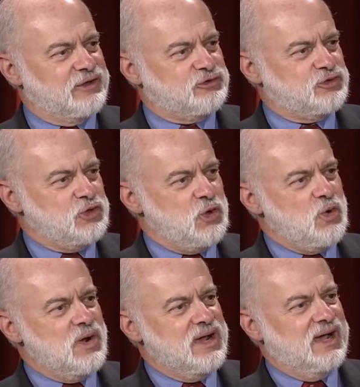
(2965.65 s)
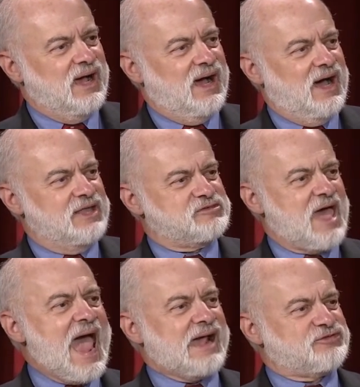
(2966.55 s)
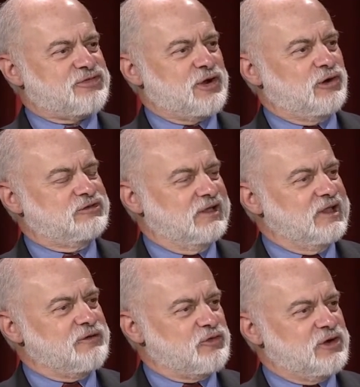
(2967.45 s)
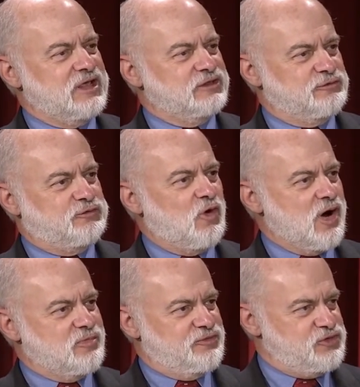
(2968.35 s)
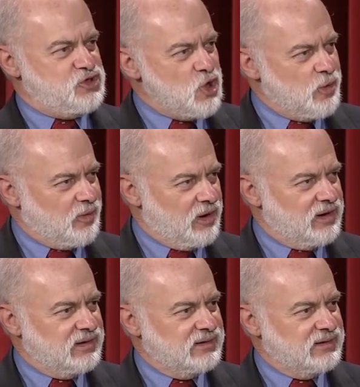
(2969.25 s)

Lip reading: to attacks that are delivered in the form of humor